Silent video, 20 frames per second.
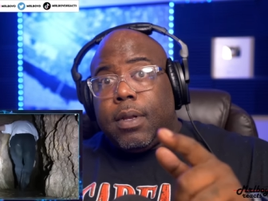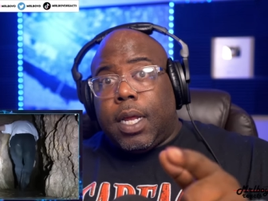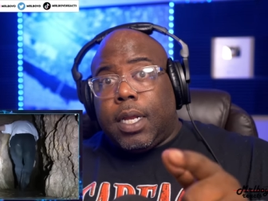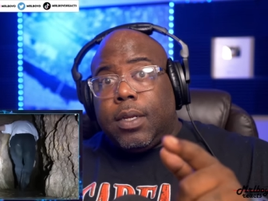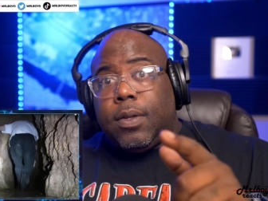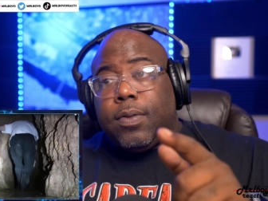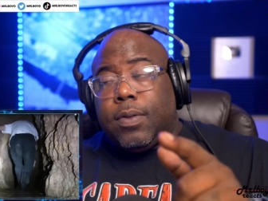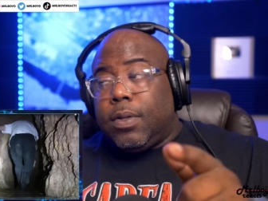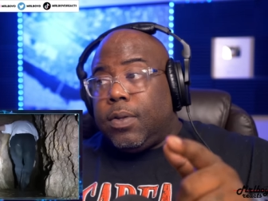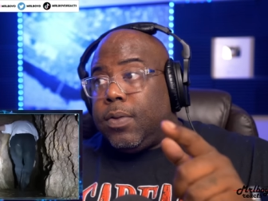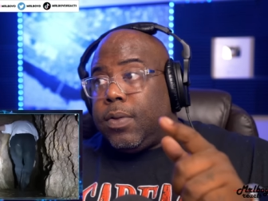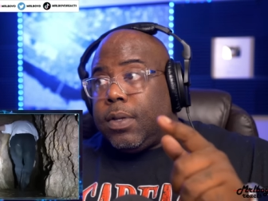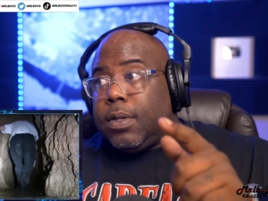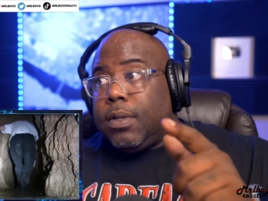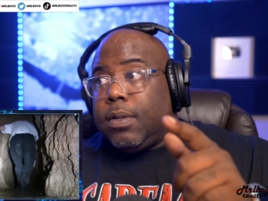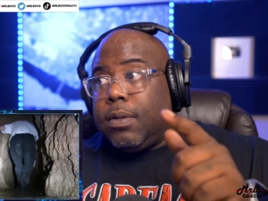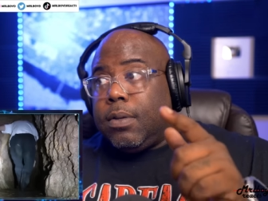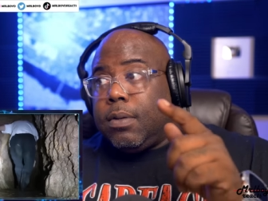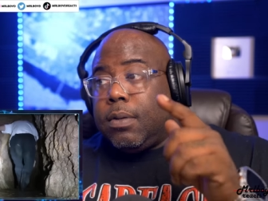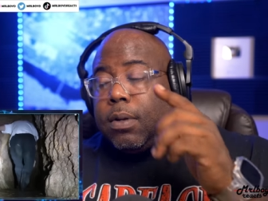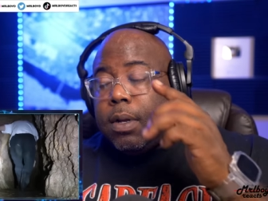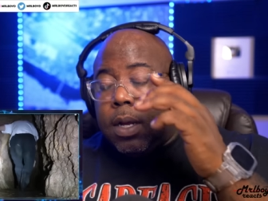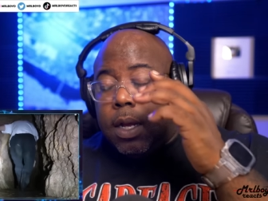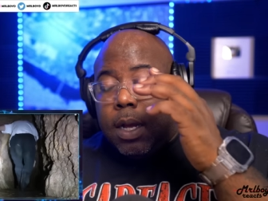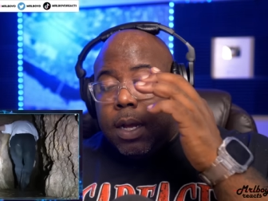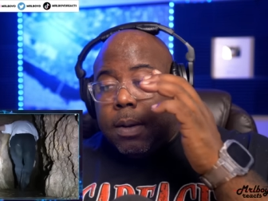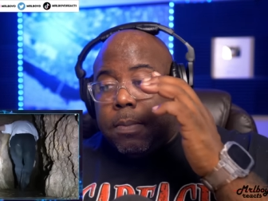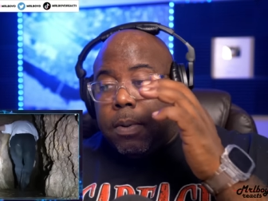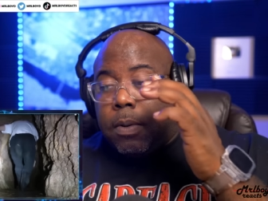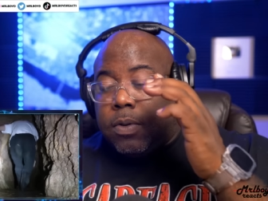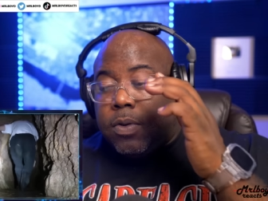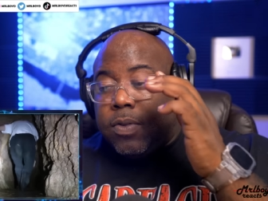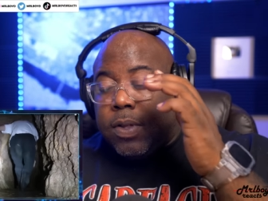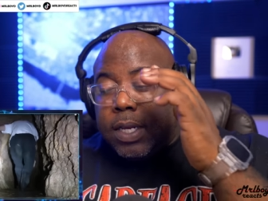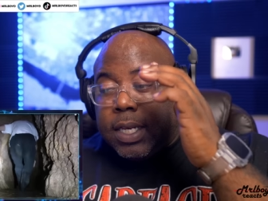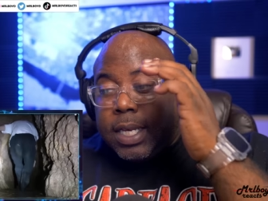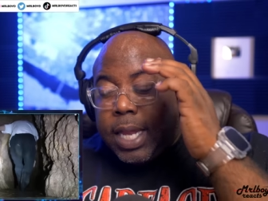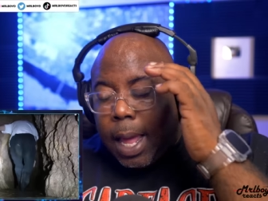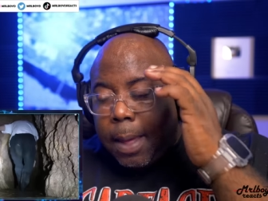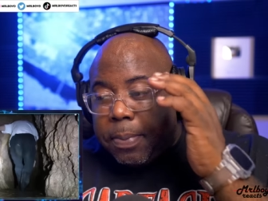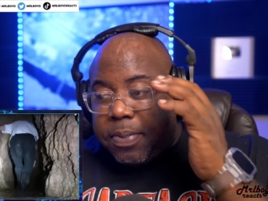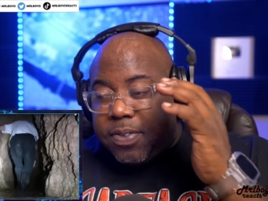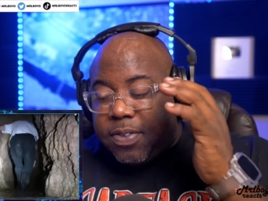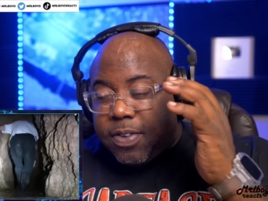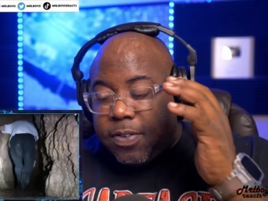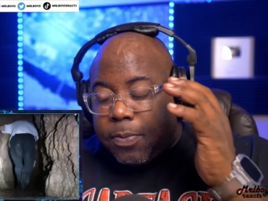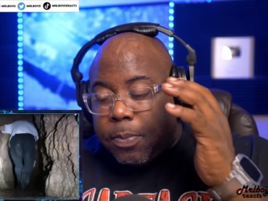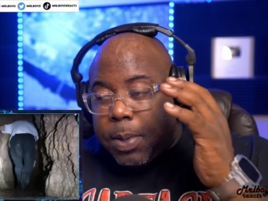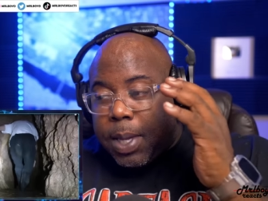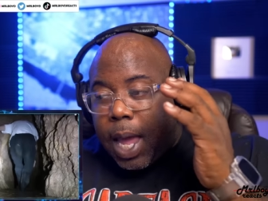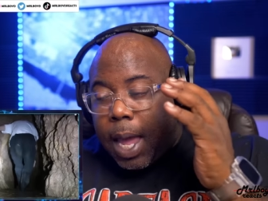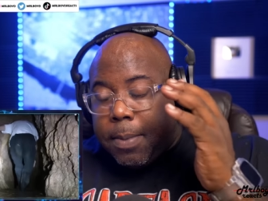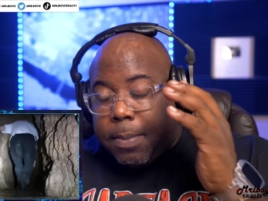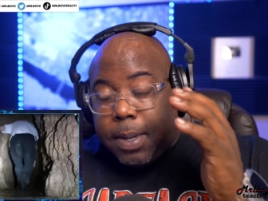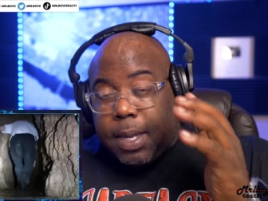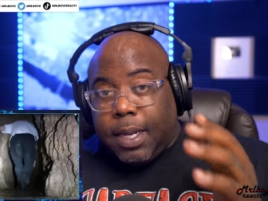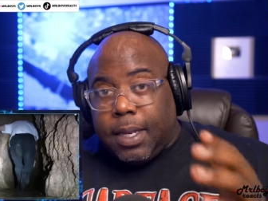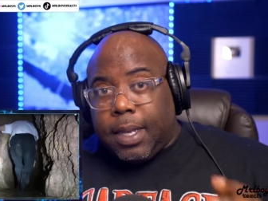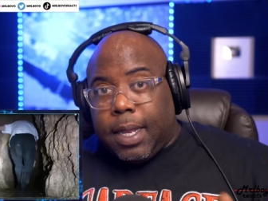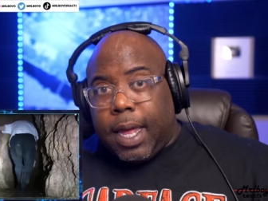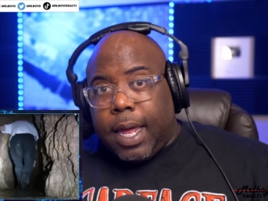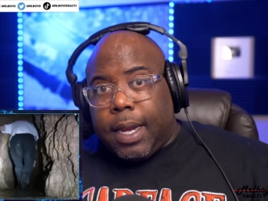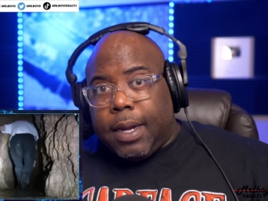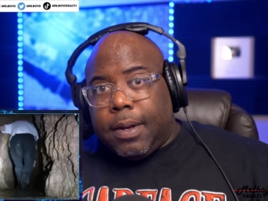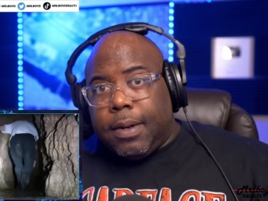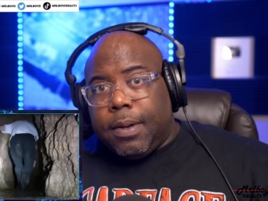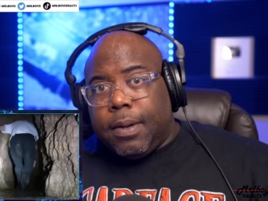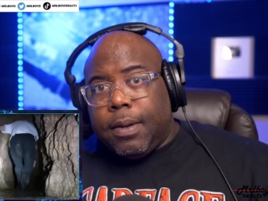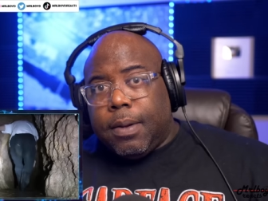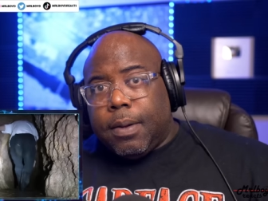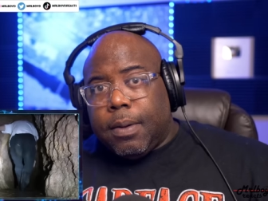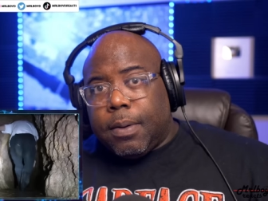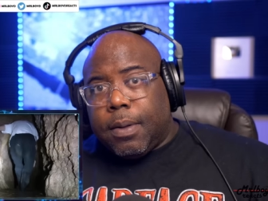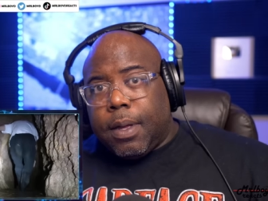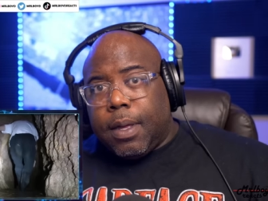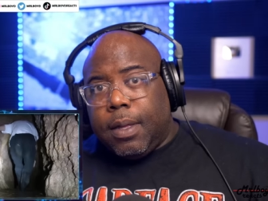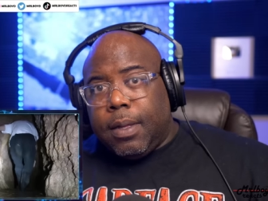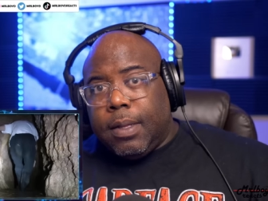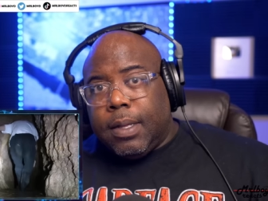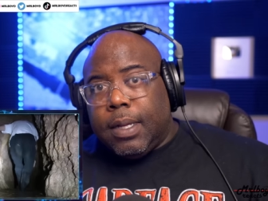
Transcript: to, to the, bro, to the depths of me, I mean that, okay?